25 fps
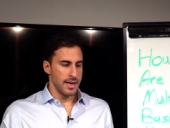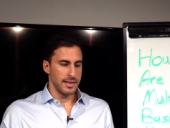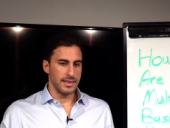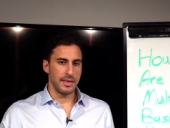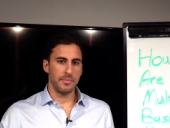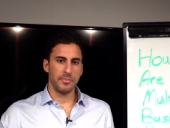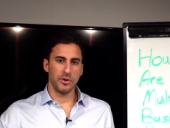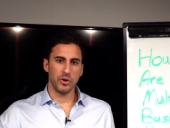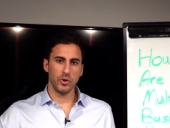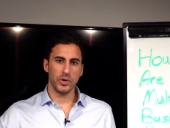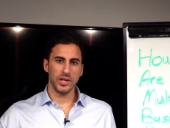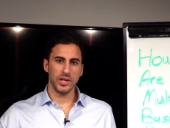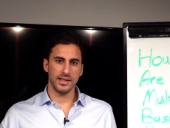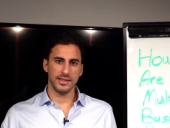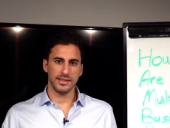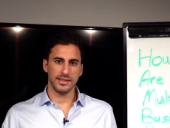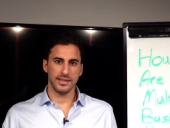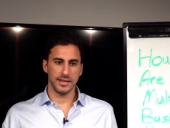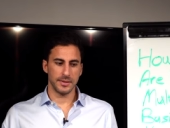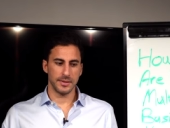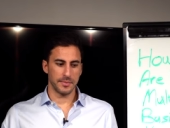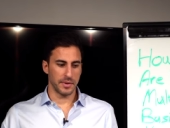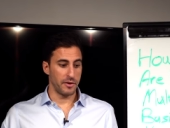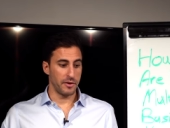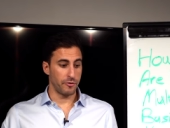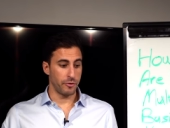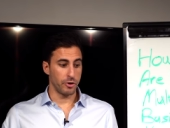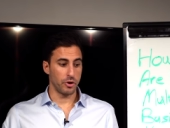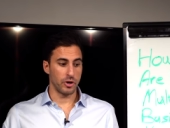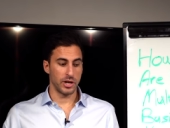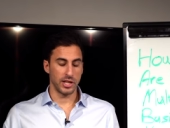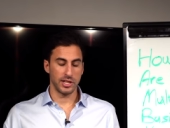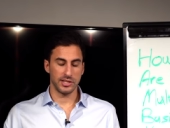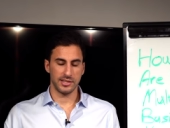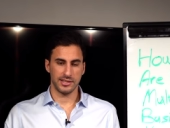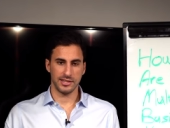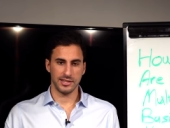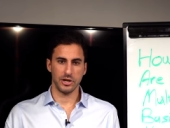the beauty is if you're
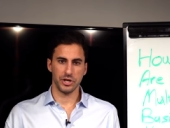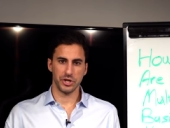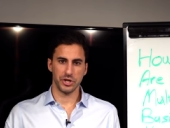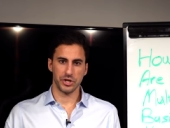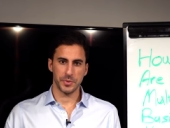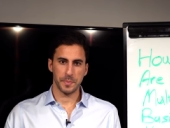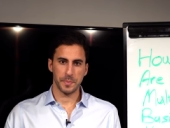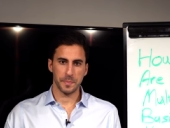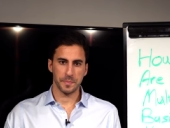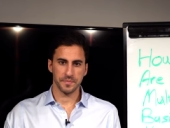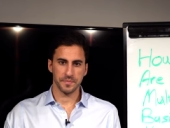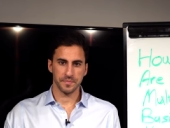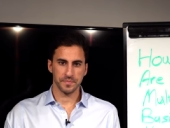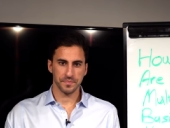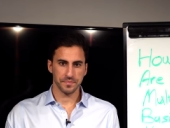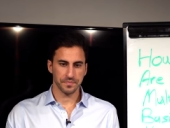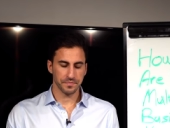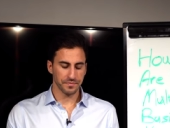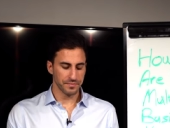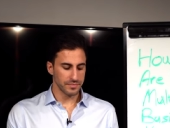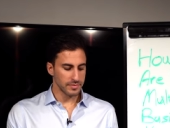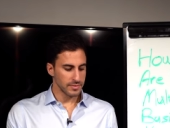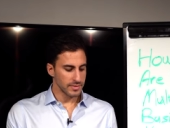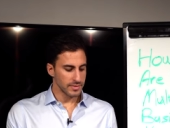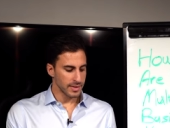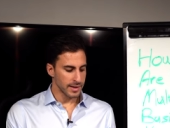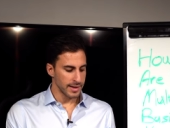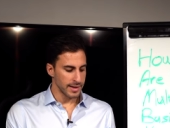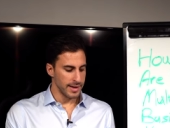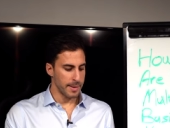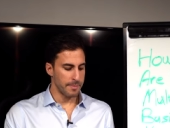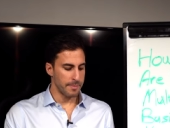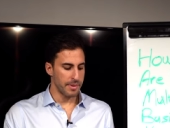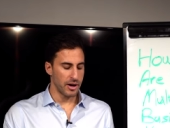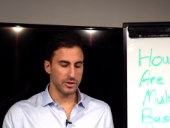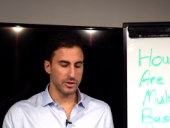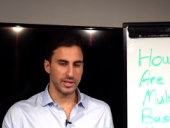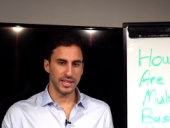going to search
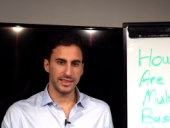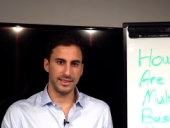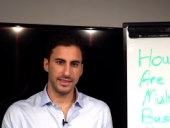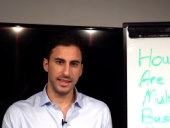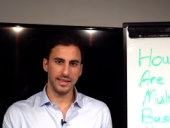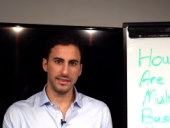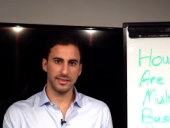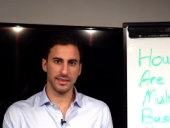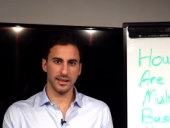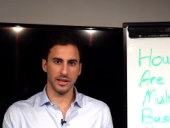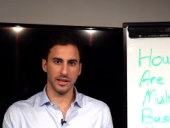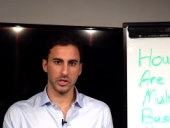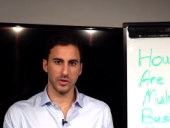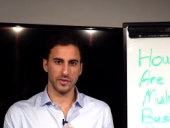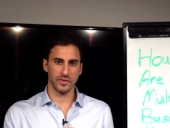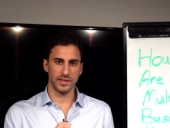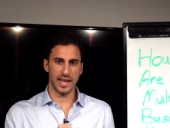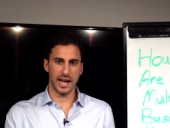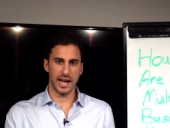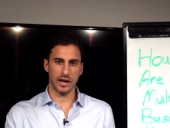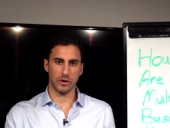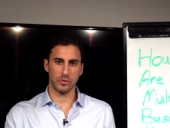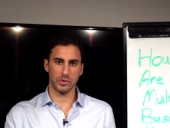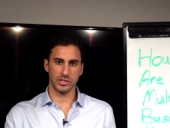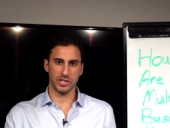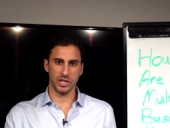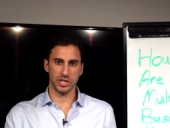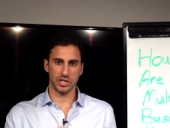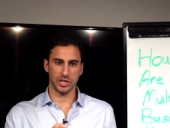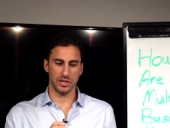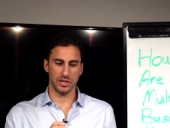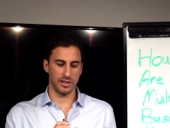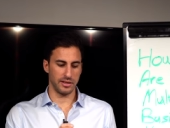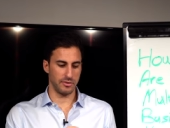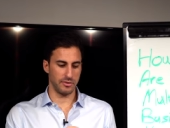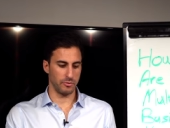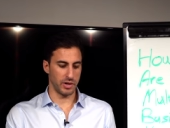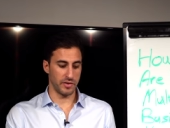about the details of the
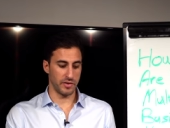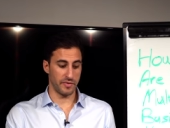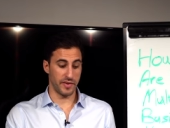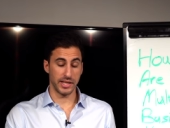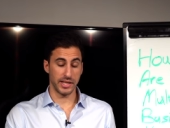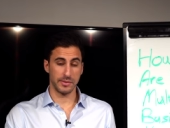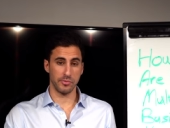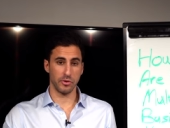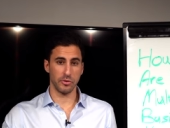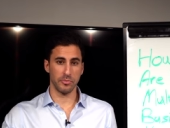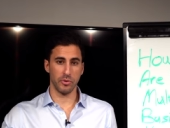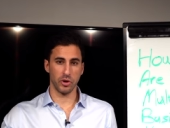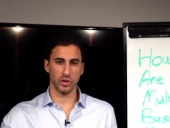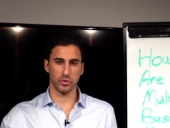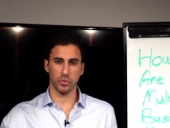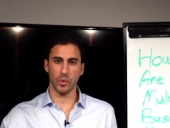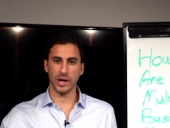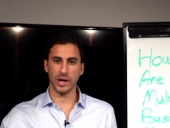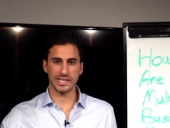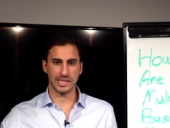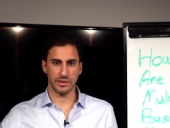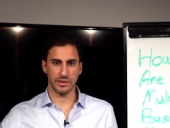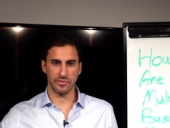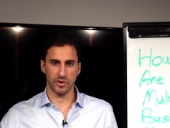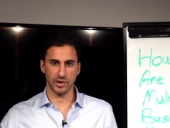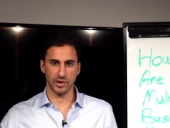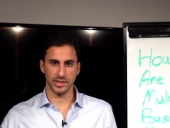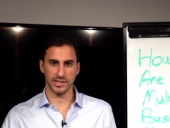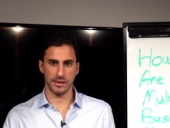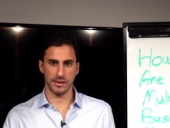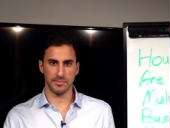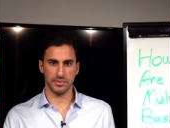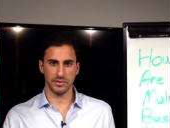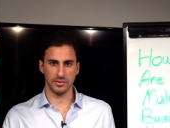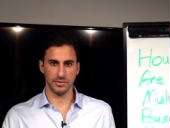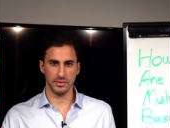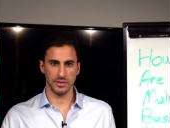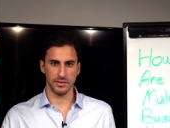acquisition, when Facebook bought WhatsApp, for
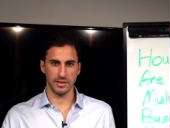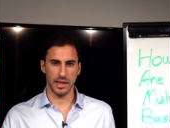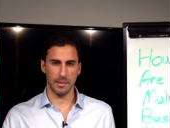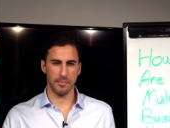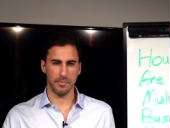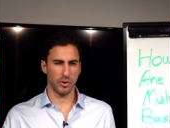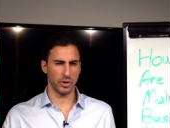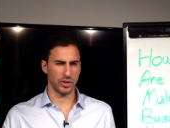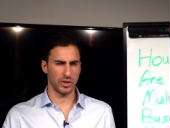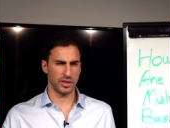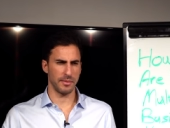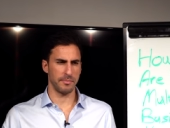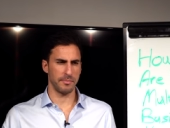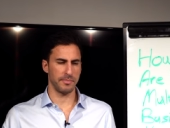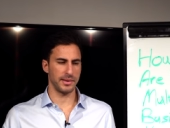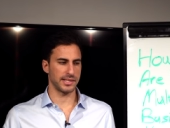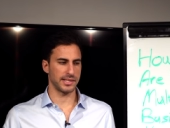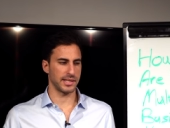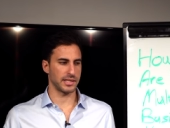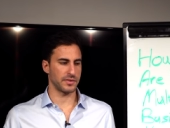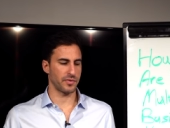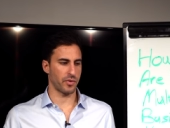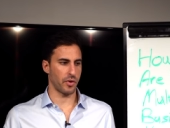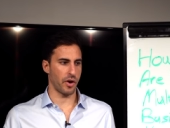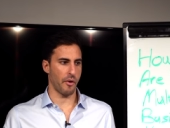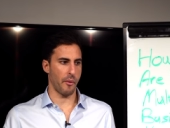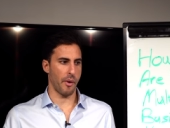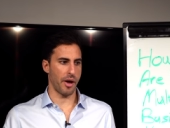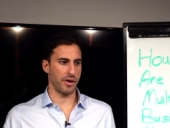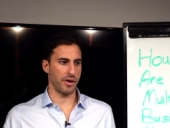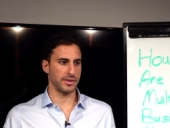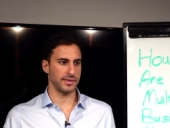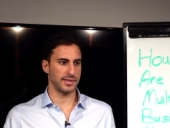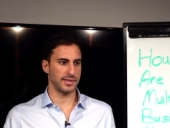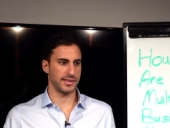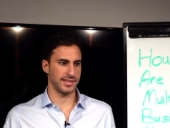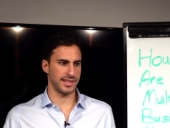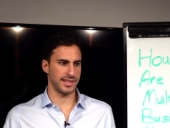example, they bought the business for
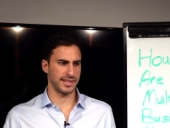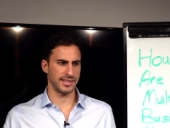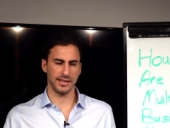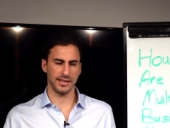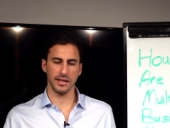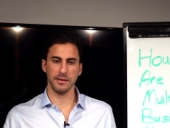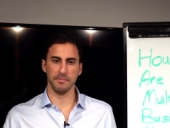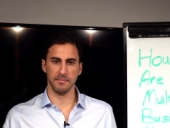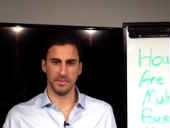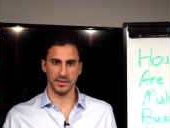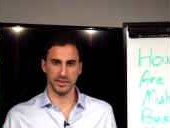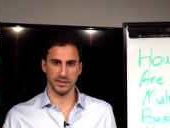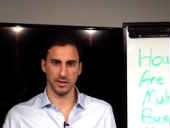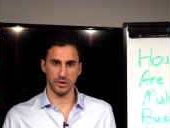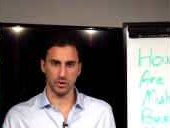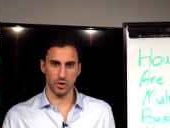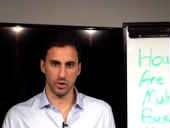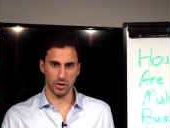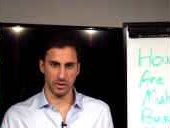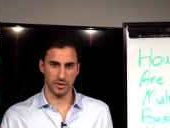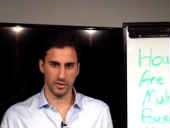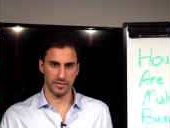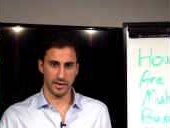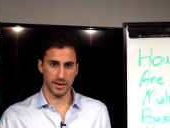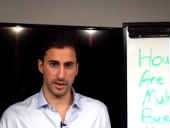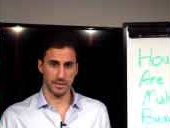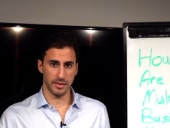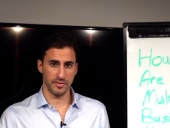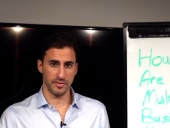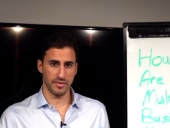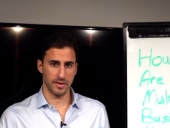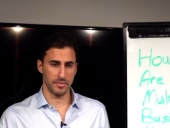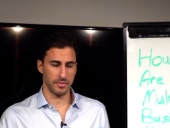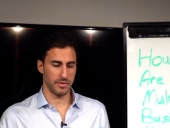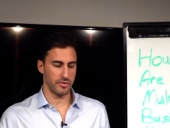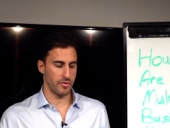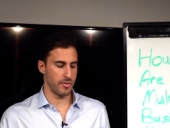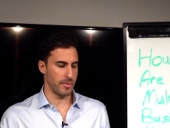around $16 billion, if I, if
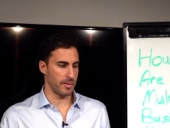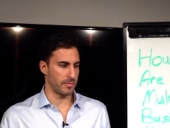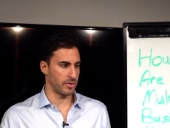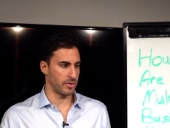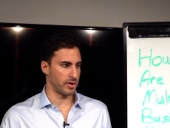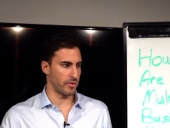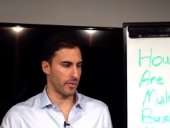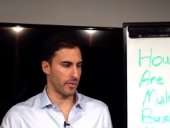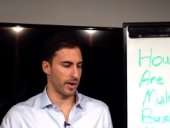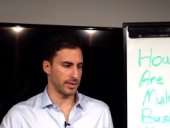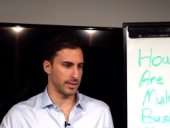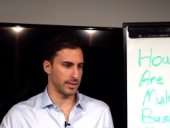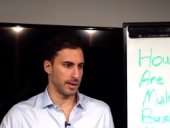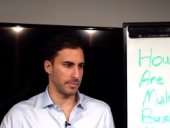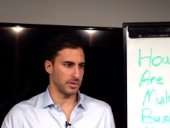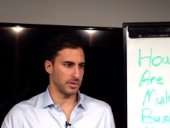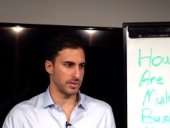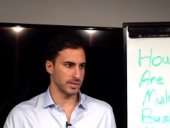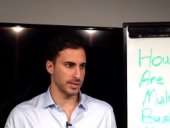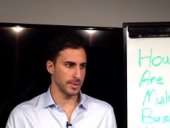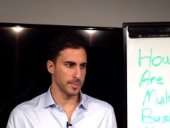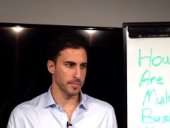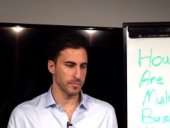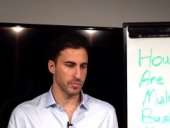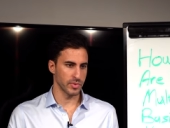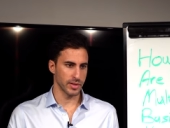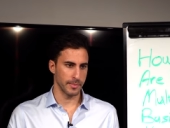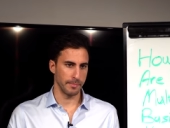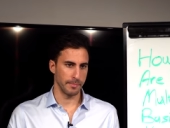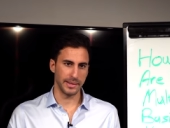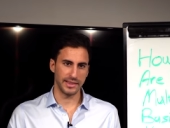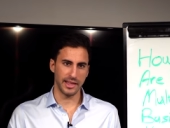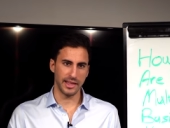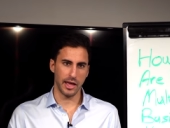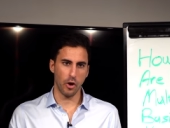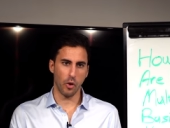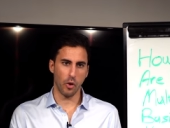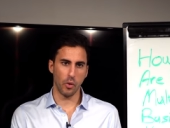I remember the right numbers,
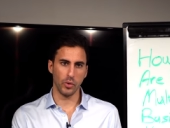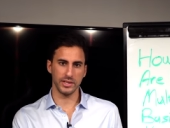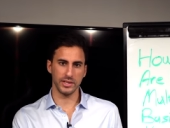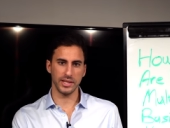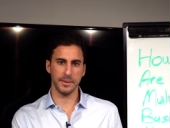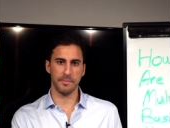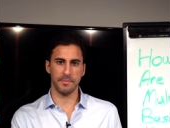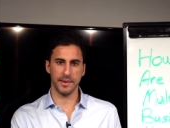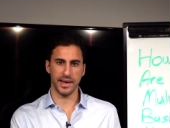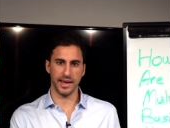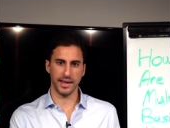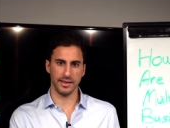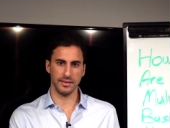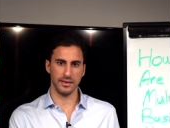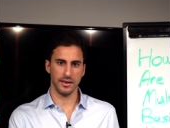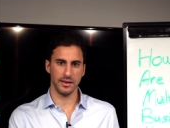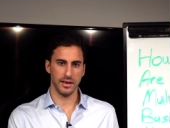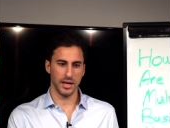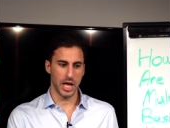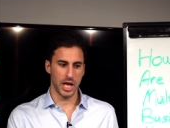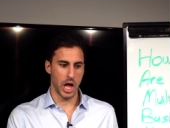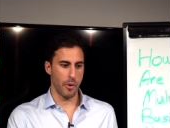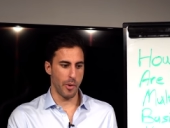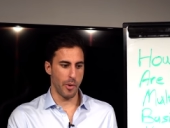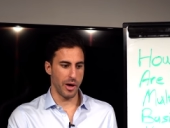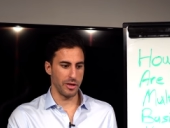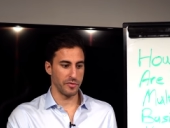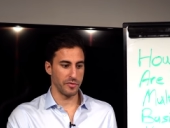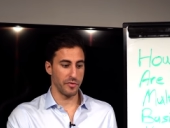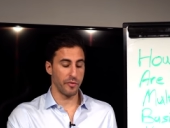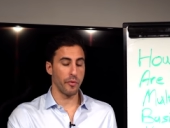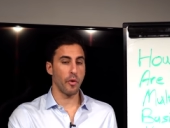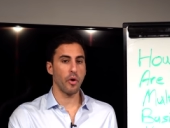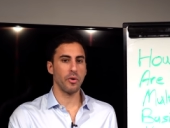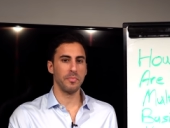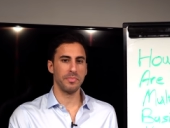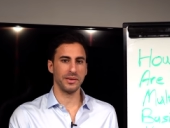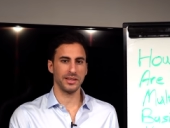but they only paid around
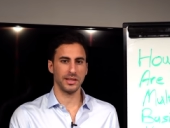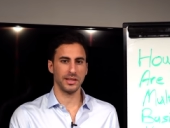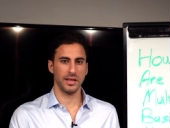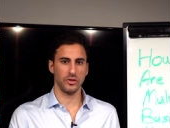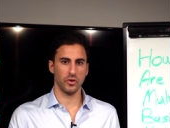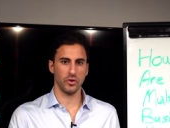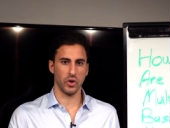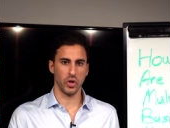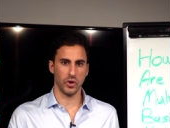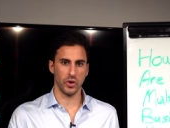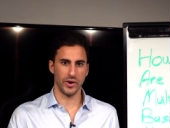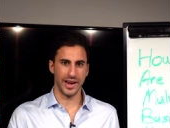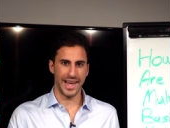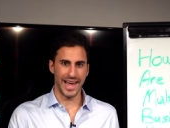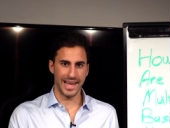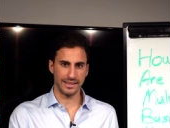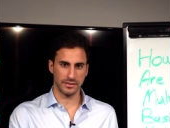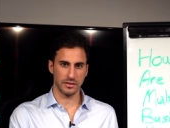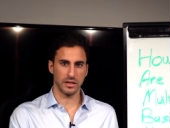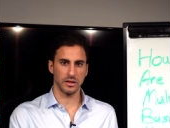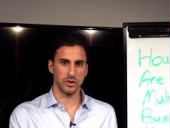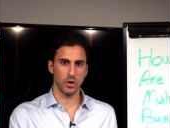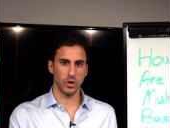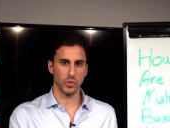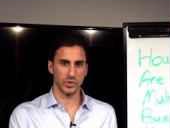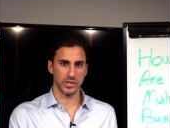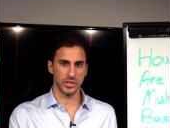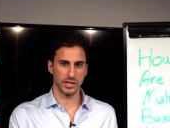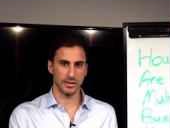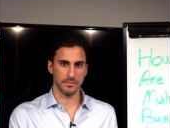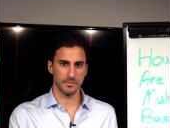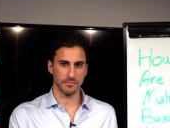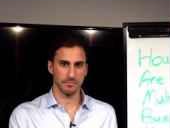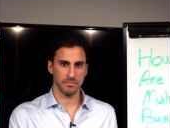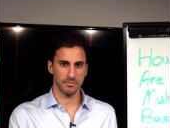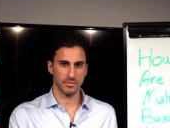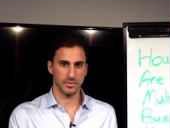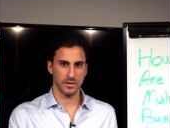$4 billion at
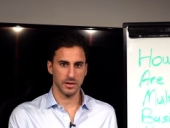closing